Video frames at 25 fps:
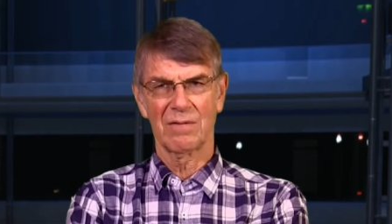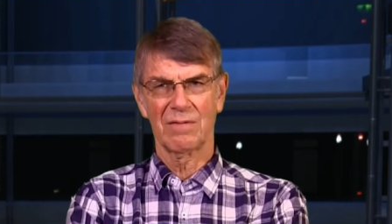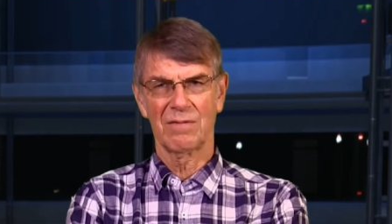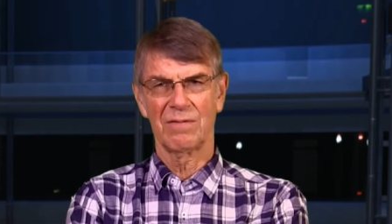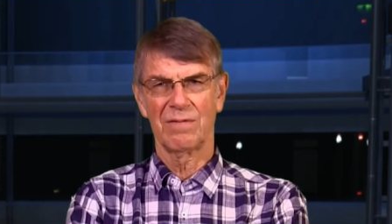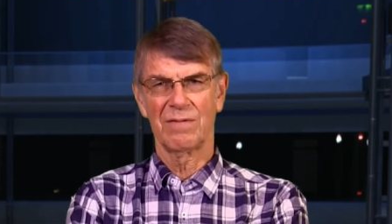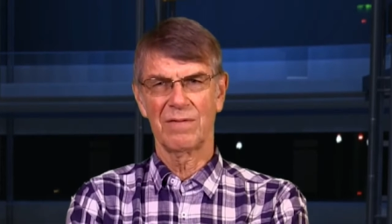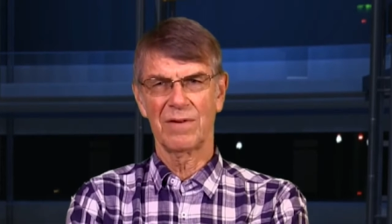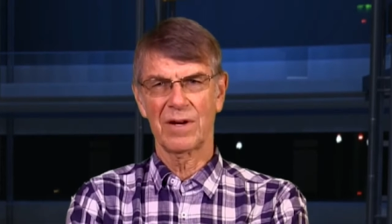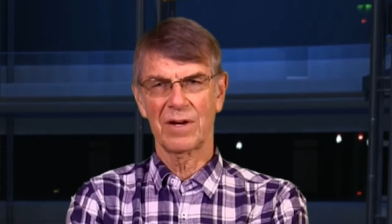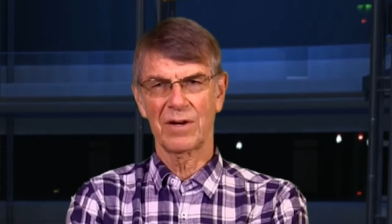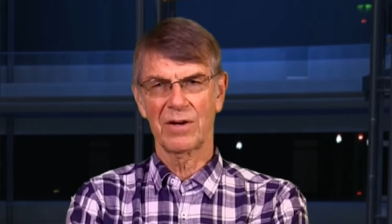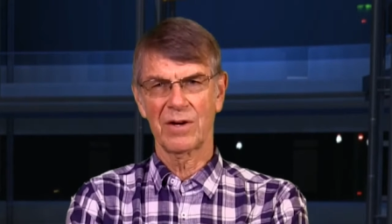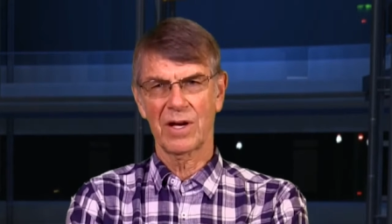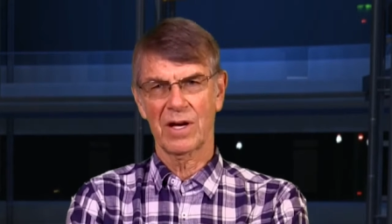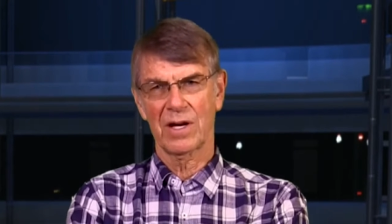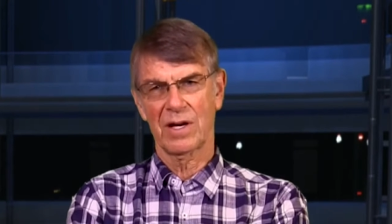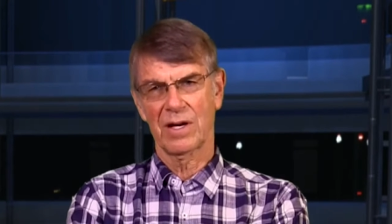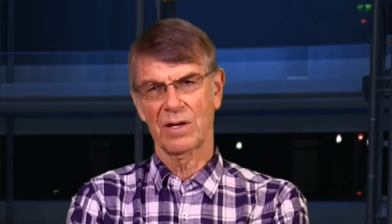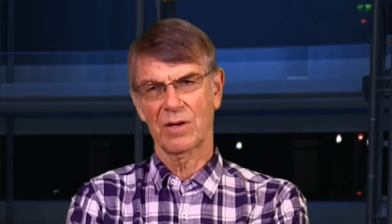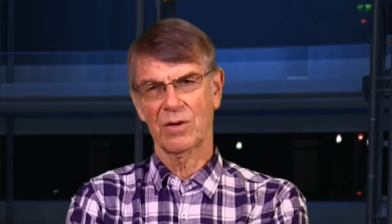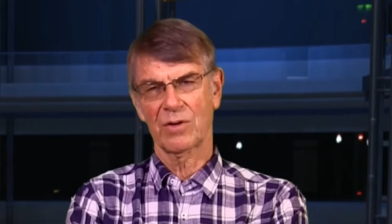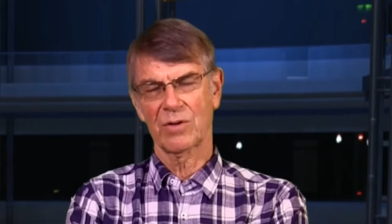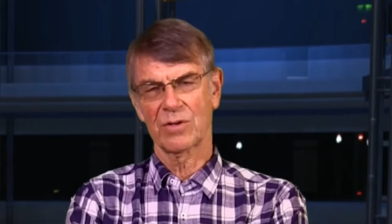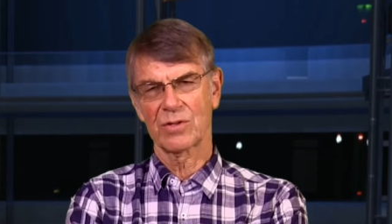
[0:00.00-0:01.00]
very
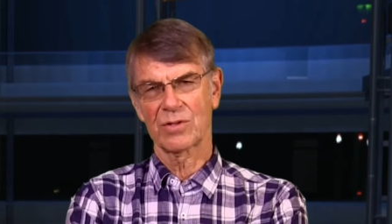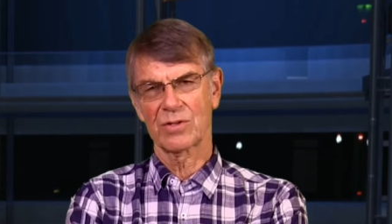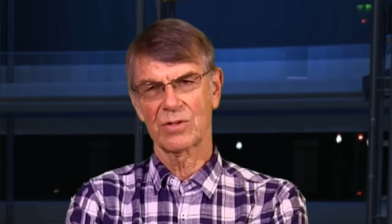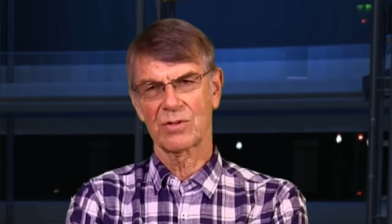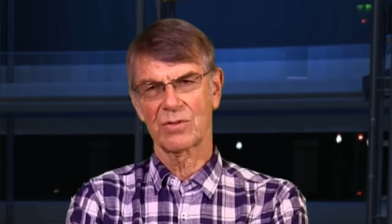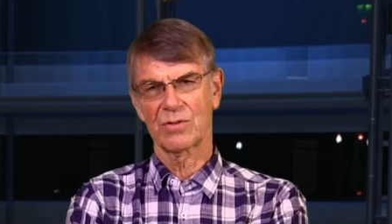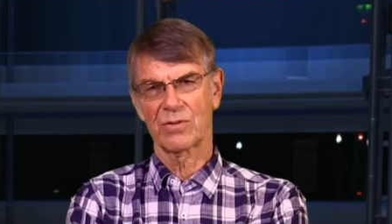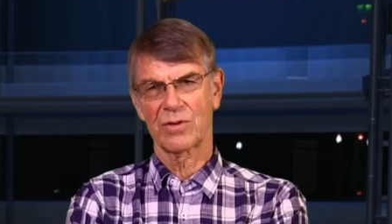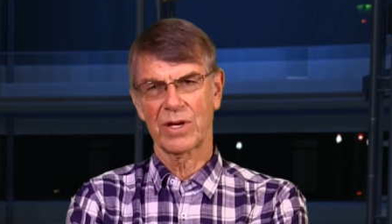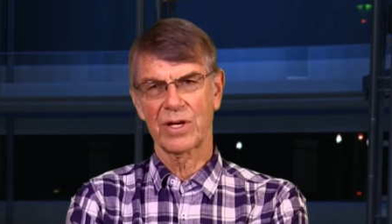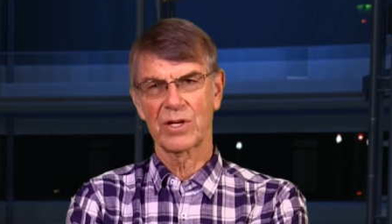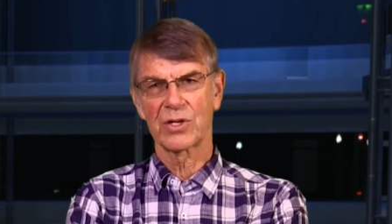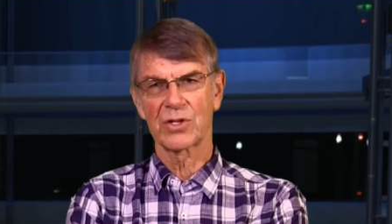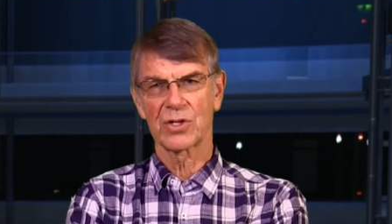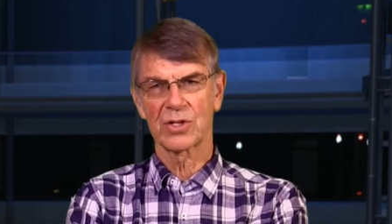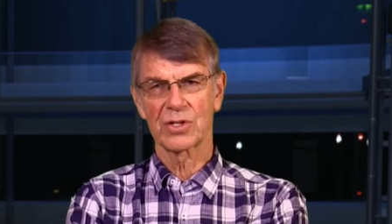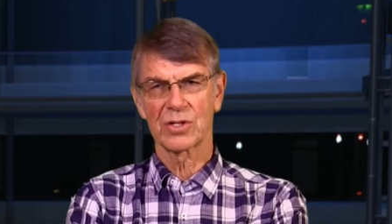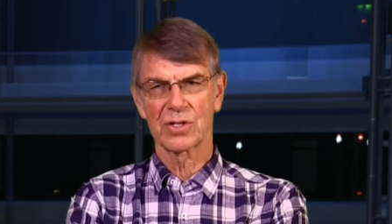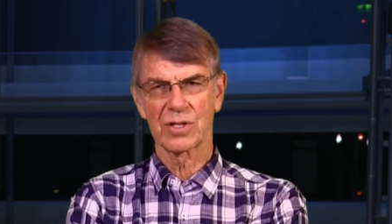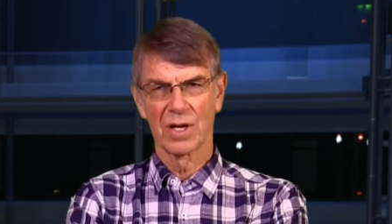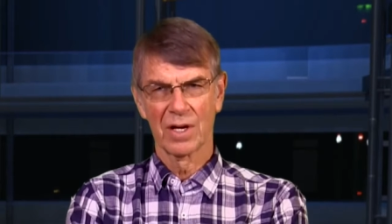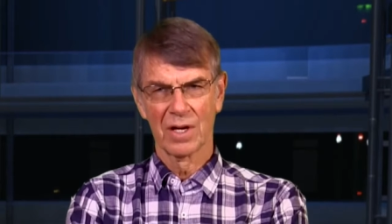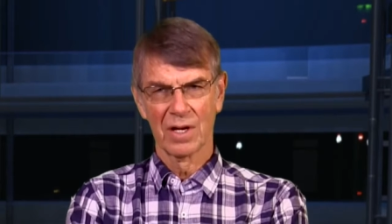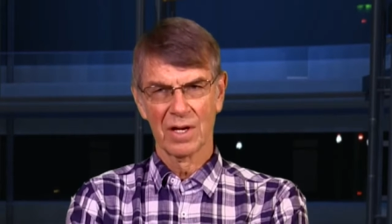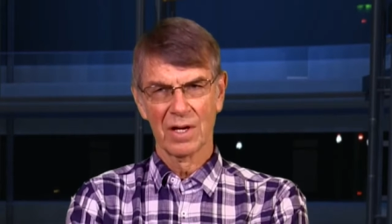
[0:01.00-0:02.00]
high
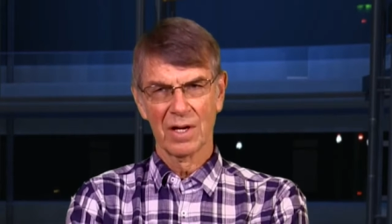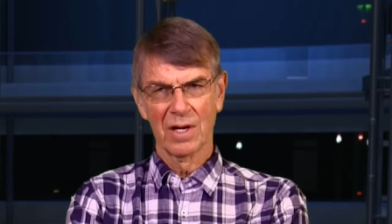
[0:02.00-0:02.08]
concentrations.